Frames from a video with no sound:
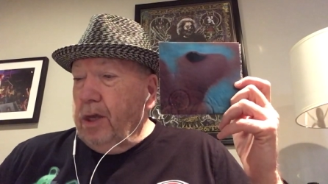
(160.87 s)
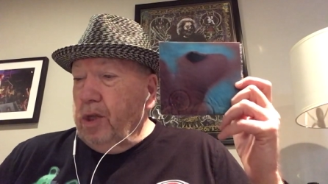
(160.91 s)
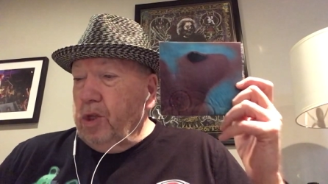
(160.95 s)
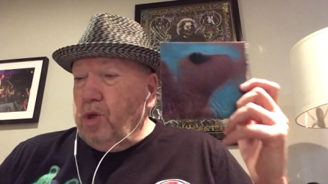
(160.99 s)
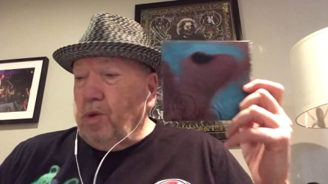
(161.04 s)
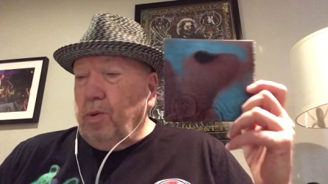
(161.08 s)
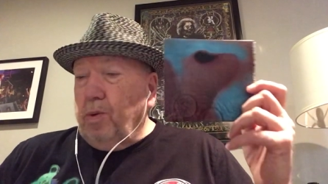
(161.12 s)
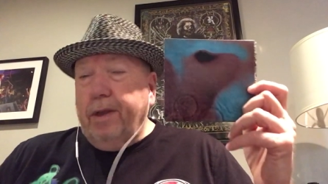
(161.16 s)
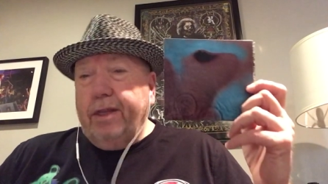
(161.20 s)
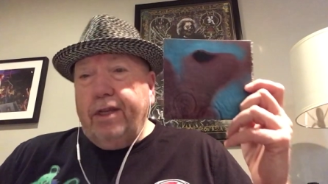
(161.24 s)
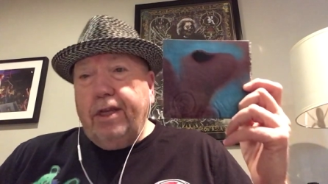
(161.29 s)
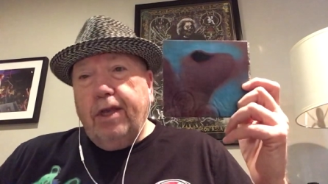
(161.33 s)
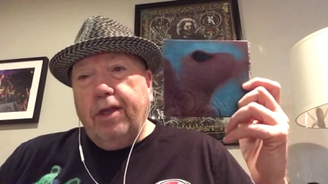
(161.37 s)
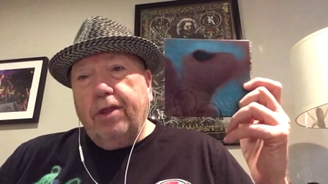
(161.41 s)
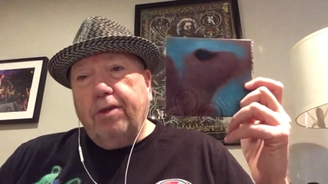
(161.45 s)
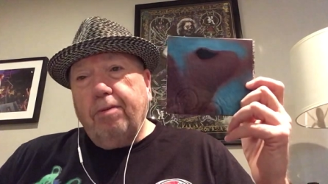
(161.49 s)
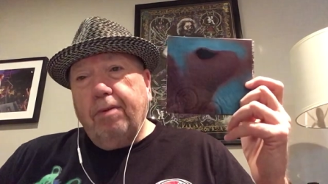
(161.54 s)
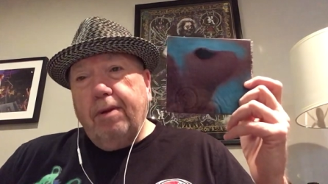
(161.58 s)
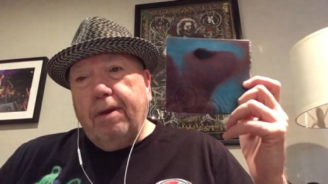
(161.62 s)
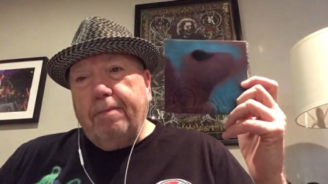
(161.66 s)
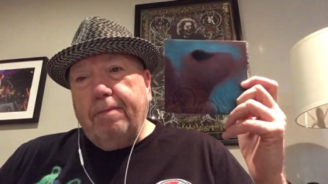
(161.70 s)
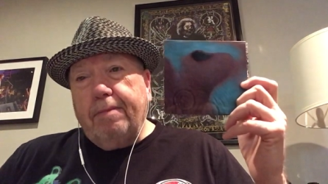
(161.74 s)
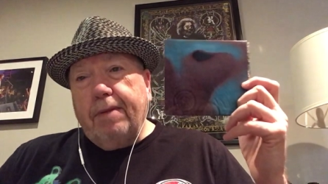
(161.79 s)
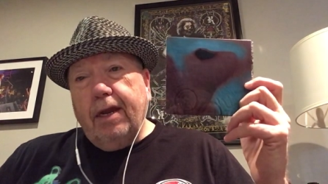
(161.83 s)

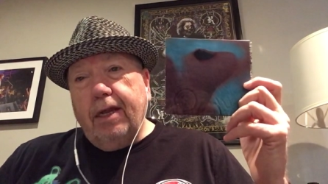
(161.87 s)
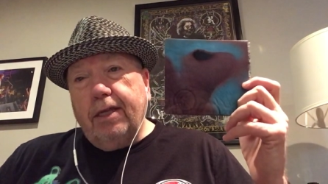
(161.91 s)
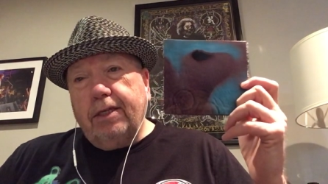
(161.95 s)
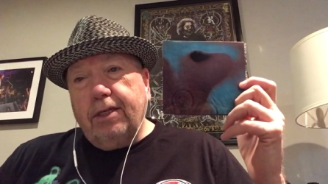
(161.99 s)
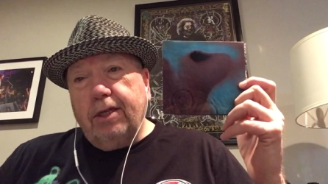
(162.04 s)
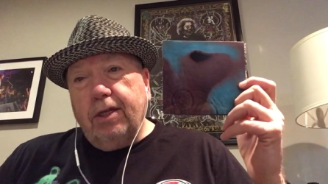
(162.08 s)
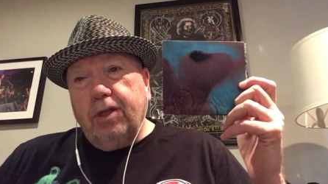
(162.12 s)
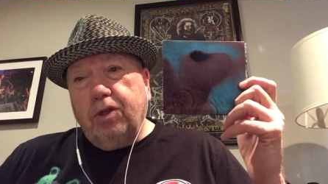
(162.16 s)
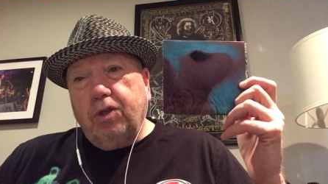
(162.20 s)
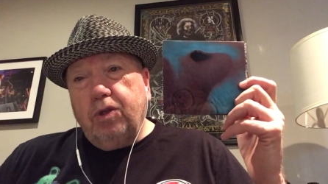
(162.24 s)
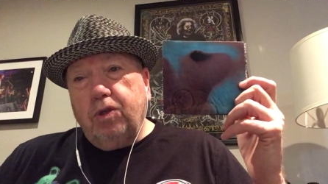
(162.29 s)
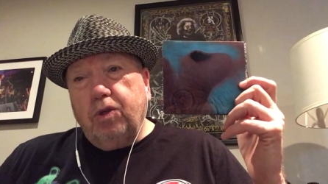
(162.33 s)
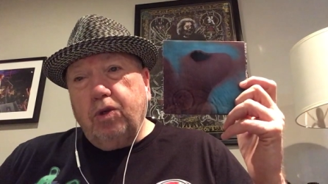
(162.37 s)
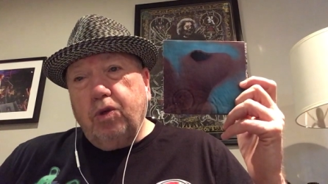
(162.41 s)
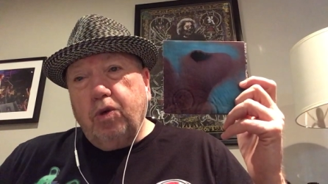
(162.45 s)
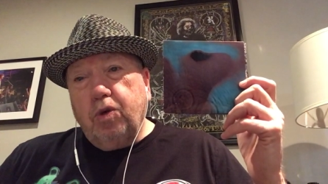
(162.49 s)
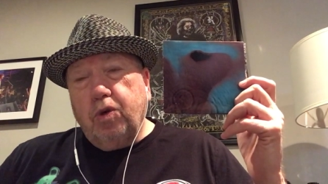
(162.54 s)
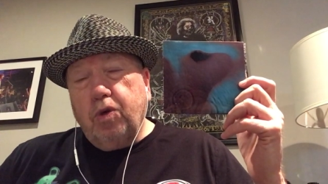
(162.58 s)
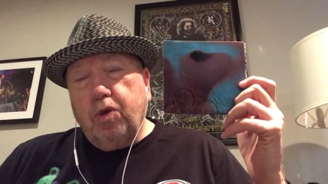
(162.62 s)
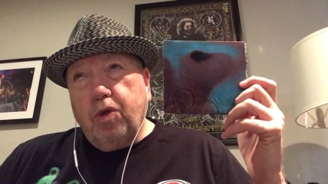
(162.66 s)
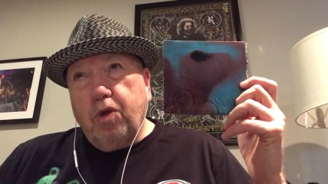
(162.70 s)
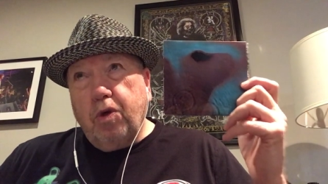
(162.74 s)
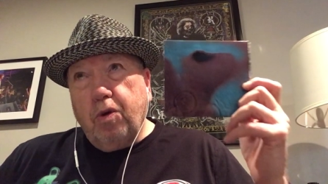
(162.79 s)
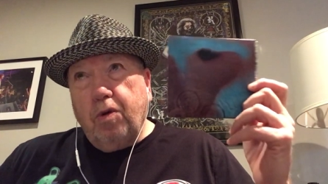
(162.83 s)
23 minutes and
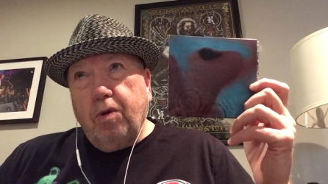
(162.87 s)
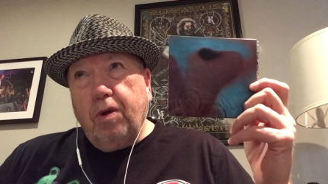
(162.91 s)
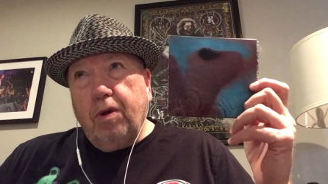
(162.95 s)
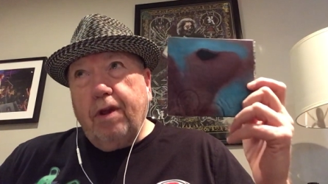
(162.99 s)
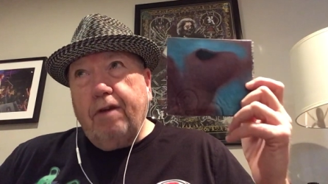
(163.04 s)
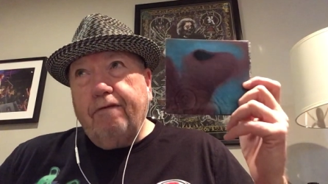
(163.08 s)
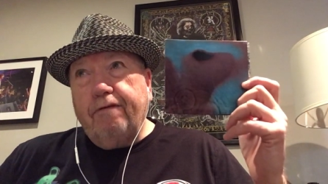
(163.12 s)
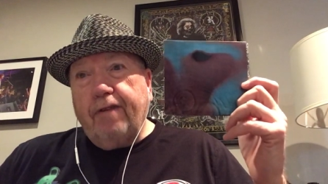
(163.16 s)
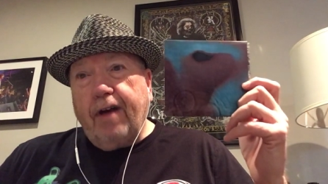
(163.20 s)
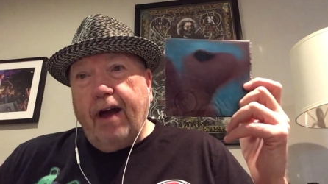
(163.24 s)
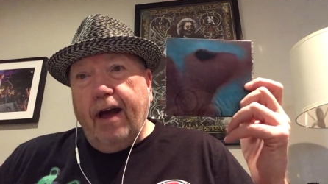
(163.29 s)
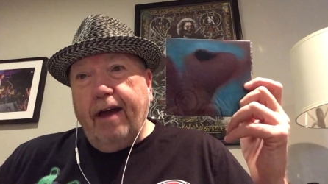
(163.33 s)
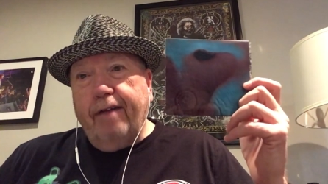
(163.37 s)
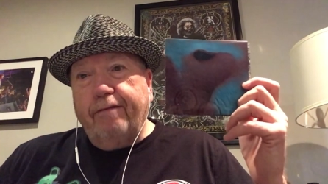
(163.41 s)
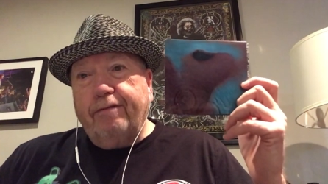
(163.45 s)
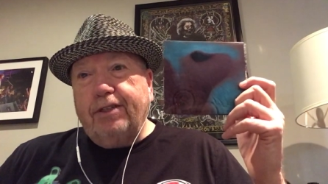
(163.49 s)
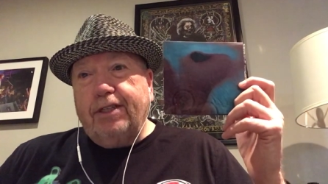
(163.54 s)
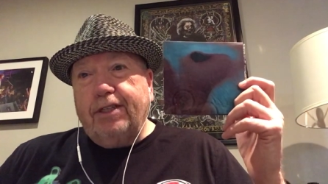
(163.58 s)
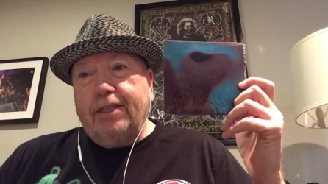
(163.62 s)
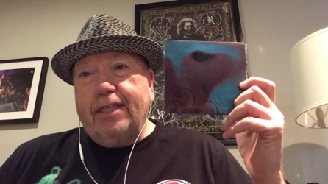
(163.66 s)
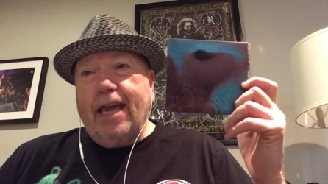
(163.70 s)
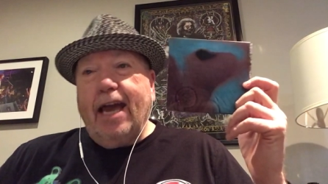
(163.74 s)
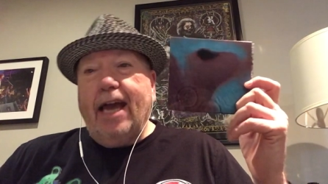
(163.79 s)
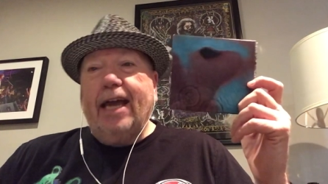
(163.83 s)
35
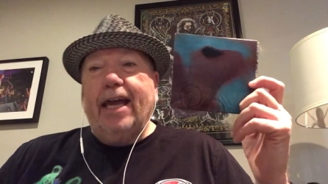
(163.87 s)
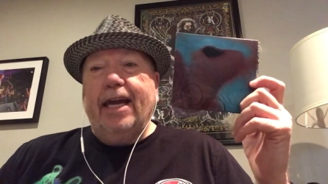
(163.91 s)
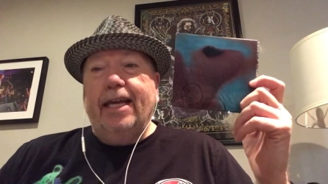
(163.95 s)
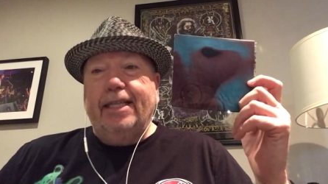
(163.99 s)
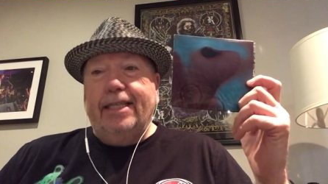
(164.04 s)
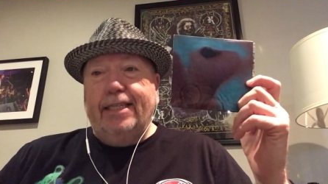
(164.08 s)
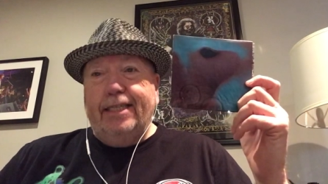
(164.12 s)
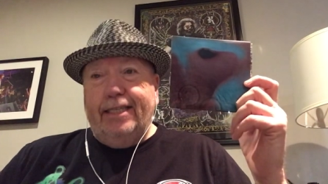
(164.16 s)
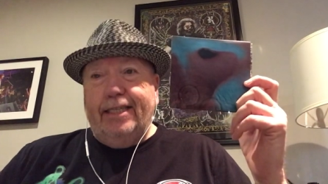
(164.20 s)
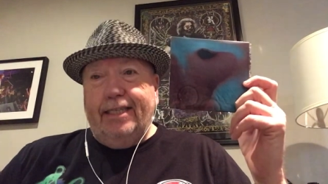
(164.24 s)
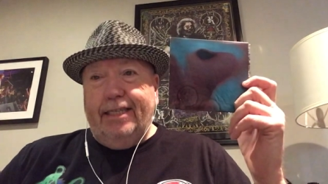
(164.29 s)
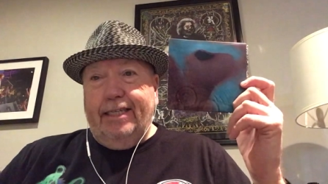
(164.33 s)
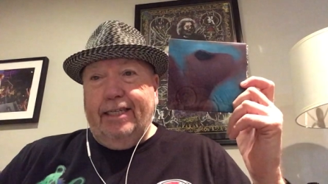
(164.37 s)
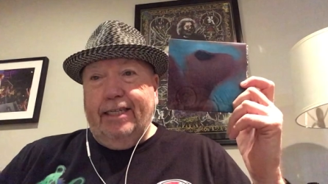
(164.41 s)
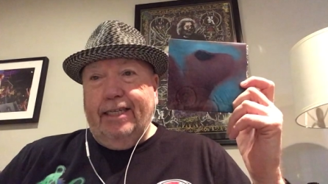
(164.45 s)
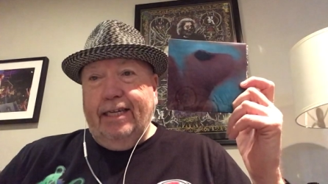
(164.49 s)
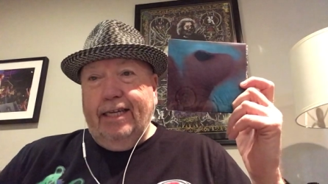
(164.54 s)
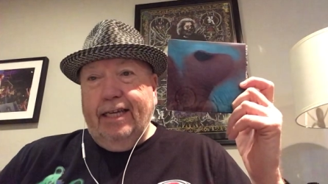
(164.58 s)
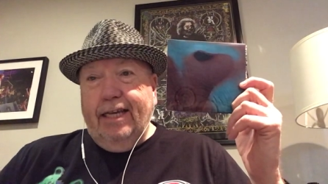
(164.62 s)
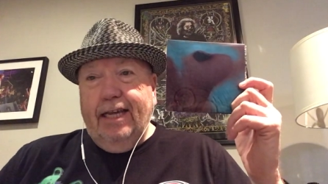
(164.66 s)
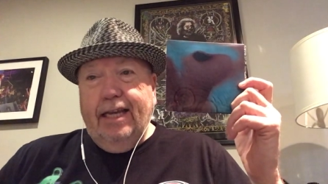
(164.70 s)
seconds.